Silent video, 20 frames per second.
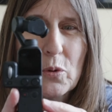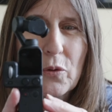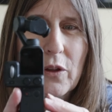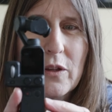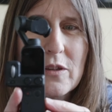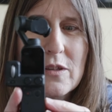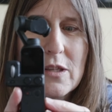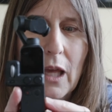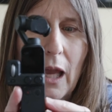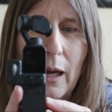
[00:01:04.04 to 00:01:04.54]

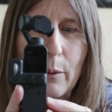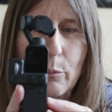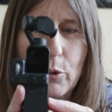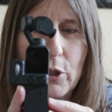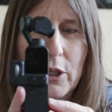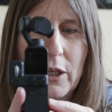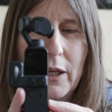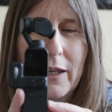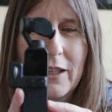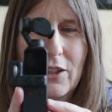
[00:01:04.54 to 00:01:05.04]
this
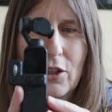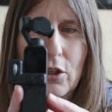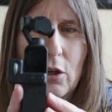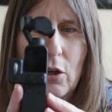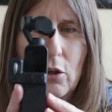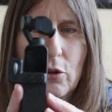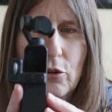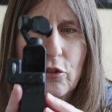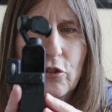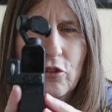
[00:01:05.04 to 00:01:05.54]
camera, it
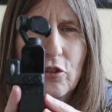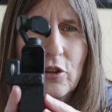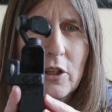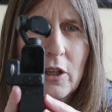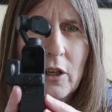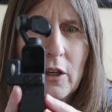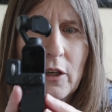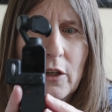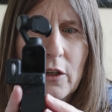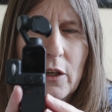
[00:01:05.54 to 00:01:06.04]
cost,
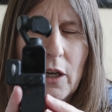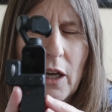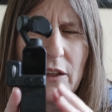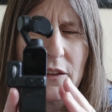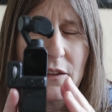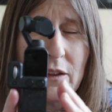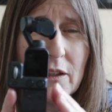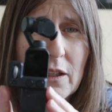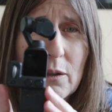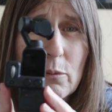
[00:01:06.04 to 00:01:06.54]
I
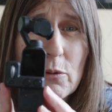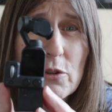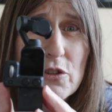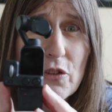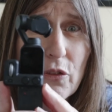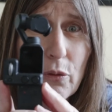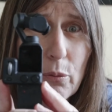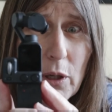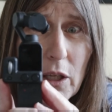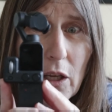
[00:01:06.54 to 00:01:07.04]
think it was
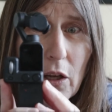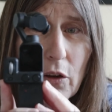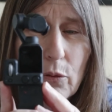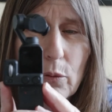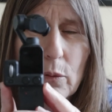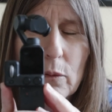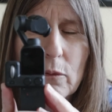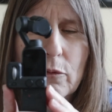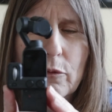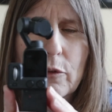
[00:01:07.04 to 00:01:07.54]

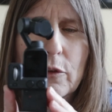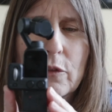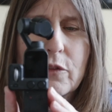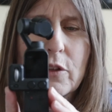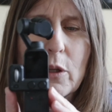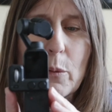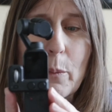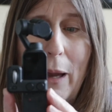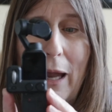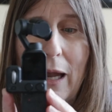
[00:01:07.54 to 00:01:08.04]

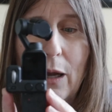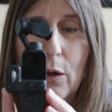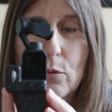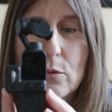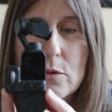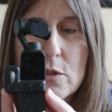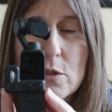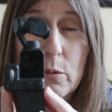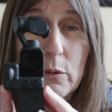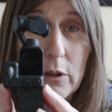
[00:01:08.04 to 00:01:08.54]

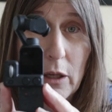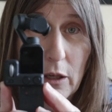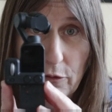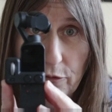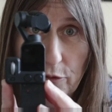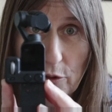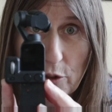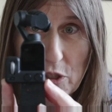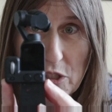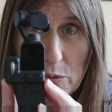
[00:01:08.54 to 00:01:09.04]
£350 when I
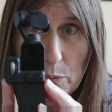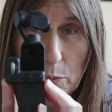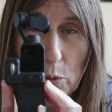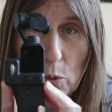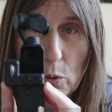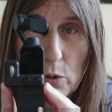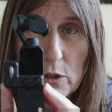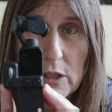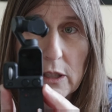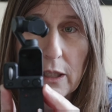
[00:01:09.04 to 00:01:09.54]
first
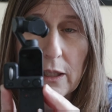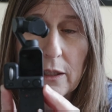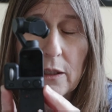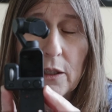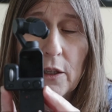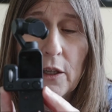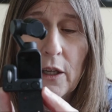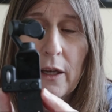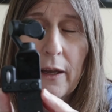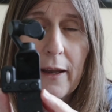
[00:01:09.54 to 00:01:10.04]
bought it.
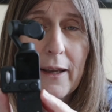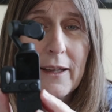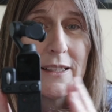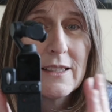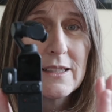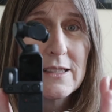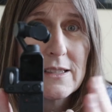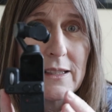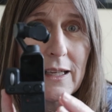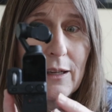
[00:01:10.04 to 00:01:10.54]
It
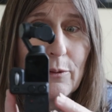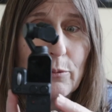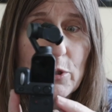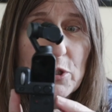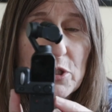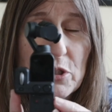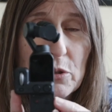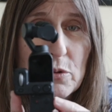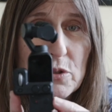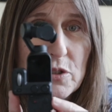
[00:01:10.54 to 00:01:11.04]
is now
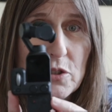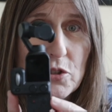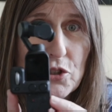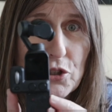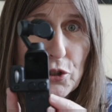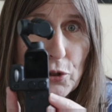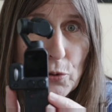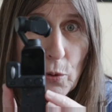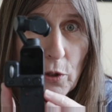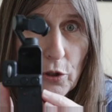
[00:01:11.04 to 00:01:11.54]
reduced to
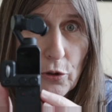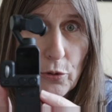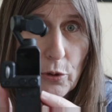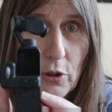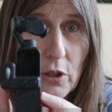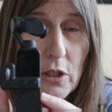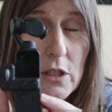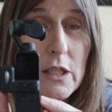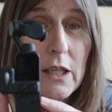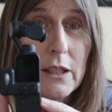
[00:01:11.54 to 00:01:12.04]

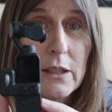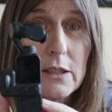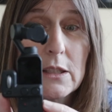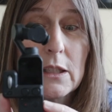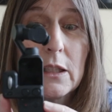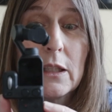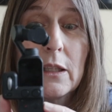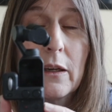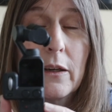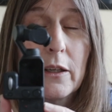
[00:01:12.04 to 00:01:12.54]

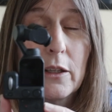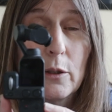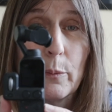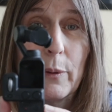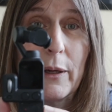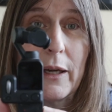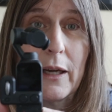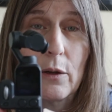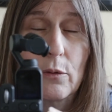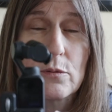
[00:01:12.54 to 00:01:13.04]

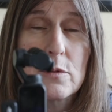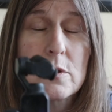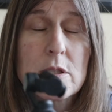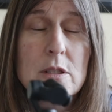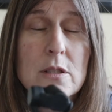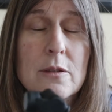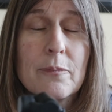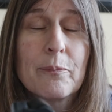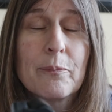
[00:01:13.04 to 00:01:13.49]
£299.